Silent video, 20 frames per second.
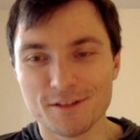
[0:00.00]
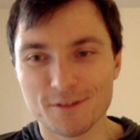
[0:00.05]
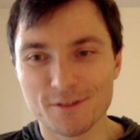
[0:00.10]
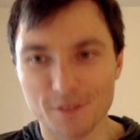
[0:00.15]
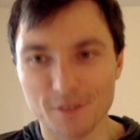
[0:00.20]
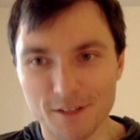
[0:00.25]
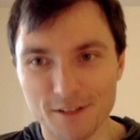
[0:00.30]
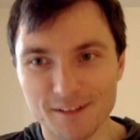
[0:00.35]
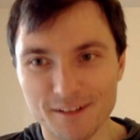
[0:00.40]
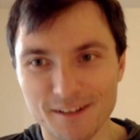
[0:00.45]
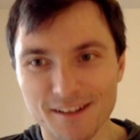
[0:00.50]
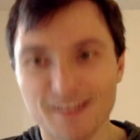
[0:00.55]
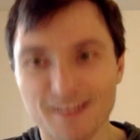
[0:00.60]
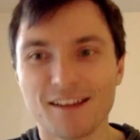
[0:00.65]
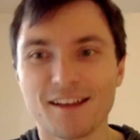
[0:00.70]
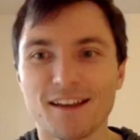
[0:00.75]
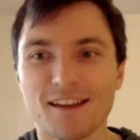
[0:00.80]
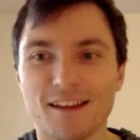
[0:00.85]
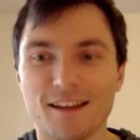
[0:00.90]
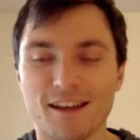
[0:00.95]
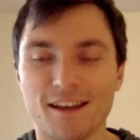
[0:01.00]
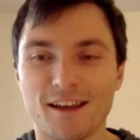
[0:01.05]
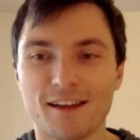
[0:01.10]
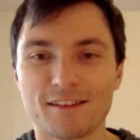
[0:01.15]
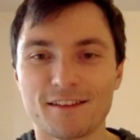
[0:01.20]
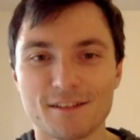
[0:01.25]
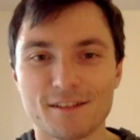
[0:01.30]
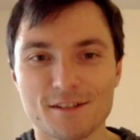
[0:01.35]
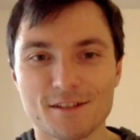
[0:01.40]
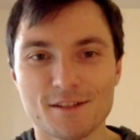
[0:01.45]
to learn,
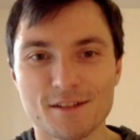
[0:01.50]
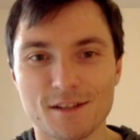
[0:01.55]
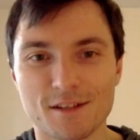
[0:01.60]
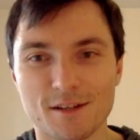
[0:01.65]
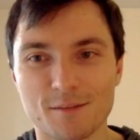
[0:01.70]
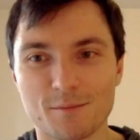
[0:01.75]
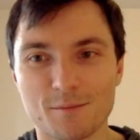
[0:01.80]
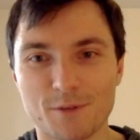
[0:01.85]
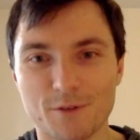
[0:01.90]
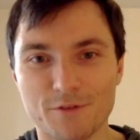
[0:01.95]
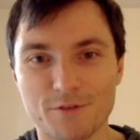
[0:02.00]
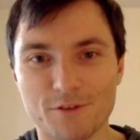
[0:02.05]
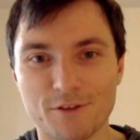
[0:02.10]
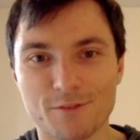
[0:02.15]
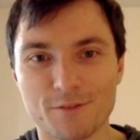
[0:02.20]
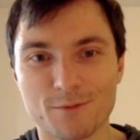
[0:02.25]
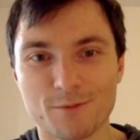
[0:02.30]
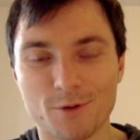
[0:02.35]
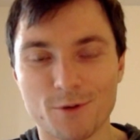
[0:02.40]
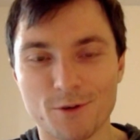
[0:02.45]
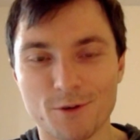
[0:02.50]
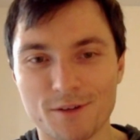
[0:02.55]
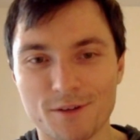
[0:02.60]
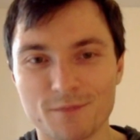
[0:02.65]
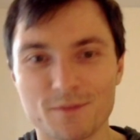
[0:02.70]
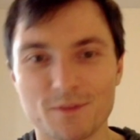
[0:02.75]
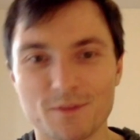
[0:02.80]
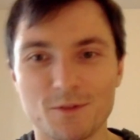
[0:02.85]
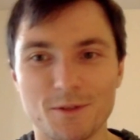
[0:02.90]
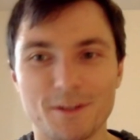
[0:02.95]
and this is a perfect
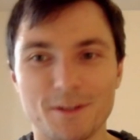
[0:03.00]
program to do